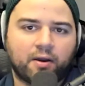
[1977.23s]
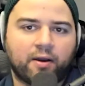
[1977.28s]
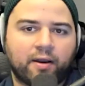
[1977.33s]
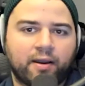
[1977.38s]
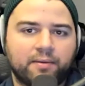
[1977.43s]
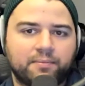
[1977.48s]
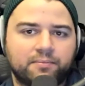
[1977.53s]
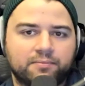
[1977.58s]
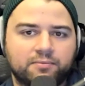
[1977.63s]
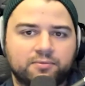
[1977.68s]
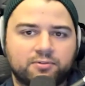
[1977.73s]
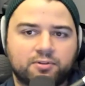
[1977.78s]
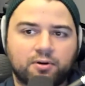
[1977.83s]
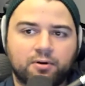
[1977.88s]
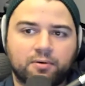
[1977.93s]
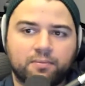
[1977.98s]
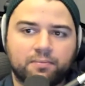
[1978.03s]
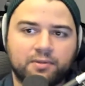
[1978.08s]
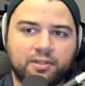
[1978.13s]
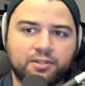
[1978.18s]
right.
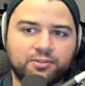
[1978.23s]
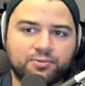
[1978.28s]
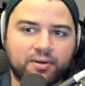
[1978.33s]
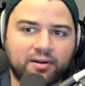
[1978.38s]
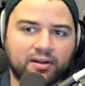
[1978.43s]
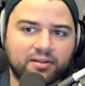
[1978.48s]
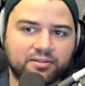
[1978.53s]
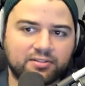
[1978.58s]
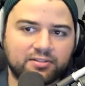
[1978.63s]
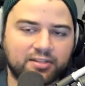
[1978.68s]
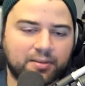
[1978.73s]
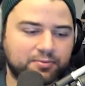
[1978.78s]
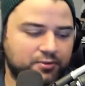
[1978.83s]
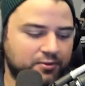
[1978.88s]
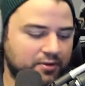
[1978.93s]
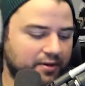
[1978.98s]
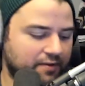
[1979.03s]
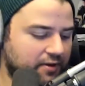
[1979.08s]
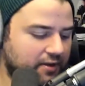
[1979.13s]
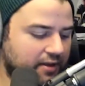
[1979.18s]
So let's round out this episode.
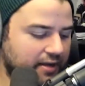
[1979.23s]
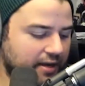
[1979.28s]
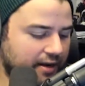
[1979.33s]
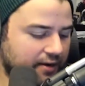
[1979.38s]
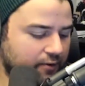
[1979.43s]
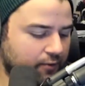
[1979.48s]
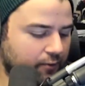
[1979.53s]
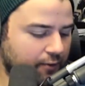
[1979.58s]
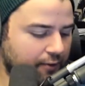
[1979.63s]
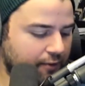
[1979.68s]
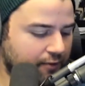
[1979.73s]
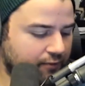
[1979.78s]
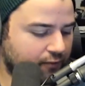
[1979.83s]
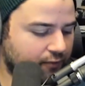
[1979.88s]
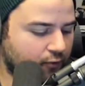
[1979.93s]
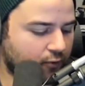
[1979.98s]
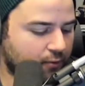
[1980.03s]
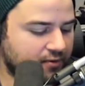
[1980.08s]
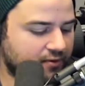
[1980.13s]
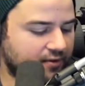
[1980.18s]
Do you have any categories for me,